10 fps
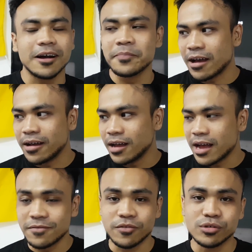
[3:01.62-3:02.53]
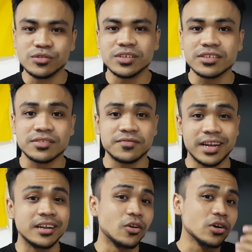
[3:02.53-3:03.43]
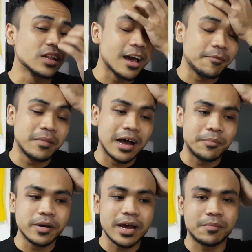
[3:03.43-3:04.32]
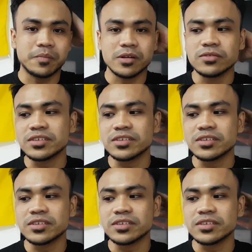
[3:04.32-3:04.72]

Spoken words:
yang iPhone users, very loyal Apple